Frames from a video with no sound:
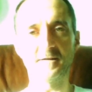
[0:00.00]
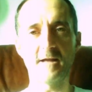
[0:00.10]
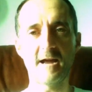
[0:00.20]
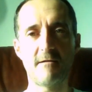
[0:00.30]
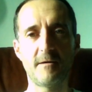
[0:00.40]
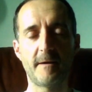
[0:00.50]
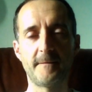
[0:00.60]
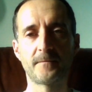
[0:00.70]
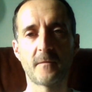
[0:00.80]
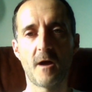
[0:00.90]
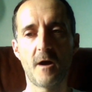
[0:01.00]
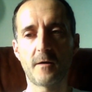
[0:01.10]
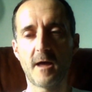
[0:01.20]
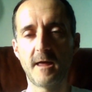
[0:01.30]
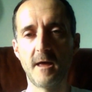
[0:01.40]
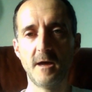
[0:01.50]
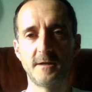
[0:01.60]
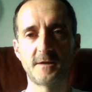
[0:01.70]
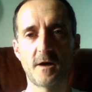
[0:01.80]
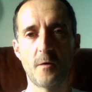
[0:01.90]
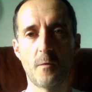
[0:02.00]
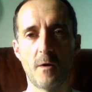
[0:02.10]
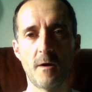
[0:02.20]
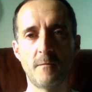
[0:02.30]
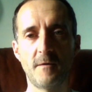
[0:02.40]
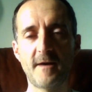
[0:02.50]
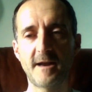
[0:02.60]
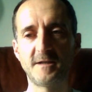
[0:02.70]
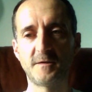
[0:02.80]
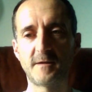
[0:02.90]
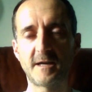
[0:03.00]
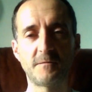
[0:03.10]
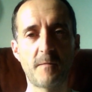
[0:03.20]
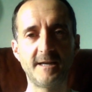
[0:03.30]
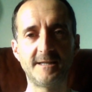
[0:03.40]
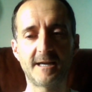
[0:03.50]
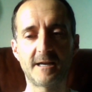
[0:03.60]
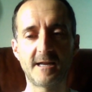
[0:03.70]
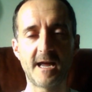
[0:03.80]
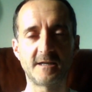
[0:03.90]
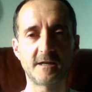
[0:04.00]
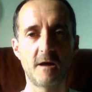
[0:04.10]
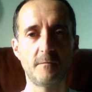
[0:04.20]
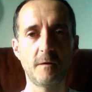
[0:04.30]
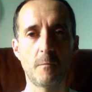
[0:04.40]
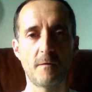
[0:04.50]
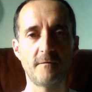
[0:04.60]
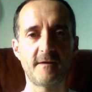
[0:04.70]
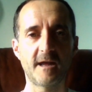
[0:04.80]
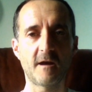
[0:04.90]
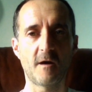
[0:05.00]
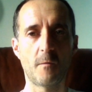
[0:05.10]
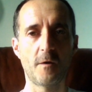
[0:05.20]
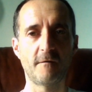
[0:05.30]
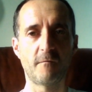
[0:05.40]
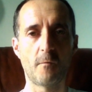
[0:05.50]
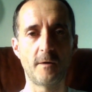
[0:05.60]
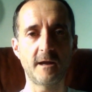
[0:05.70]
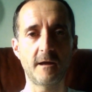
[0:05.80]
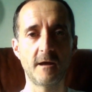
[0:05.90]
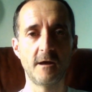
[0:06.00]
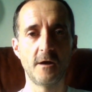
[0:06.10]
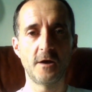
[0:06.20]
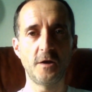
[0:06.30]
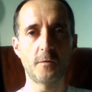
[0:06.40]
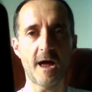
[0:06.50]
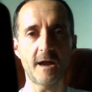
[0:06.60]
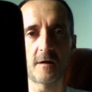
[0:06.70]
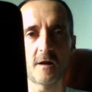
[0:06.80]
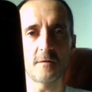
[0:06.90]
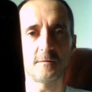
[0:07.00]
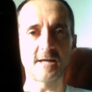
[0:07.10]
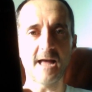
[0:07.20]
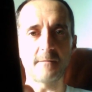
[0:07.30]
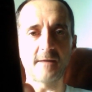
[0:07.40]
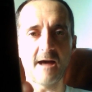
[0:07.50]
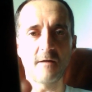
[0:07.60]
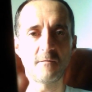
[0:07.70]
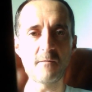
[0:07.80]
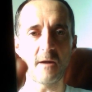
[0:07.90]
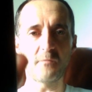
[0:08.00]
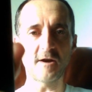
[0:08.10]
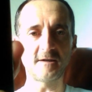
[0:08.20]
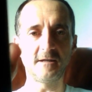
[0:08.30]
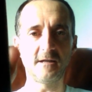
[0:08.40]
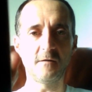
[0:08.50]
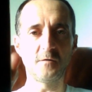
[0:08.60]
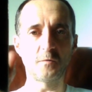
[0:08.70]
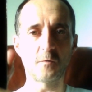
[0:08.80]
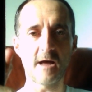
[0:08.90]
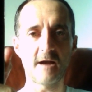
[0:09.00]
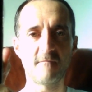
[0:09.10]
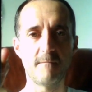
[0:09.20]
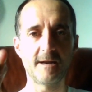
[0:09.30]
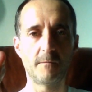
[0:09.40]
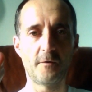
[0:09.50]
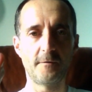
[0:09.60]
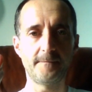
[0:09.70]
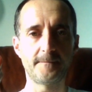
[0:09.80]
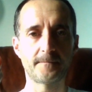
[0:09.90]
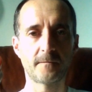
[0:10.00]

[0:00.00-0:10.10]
on there anyway. Okay, so that's basically it. Only one thing, a word of warning: you can close the app down by pressing the usual kind of middle button,